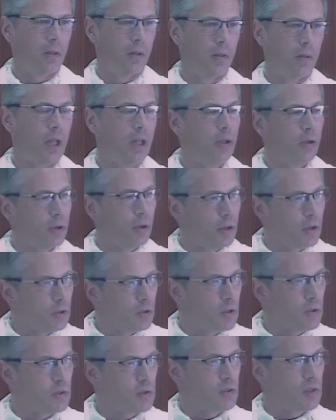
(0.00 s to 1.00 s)
They
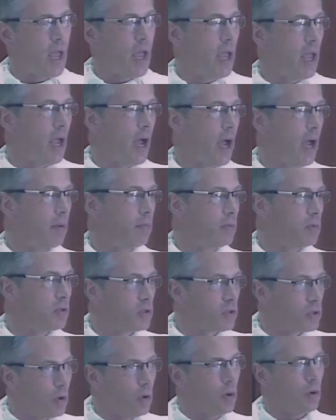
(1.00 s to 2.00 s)
learned to say, I'm
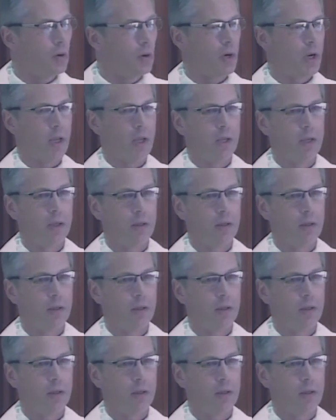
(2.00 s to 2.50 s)
sorry.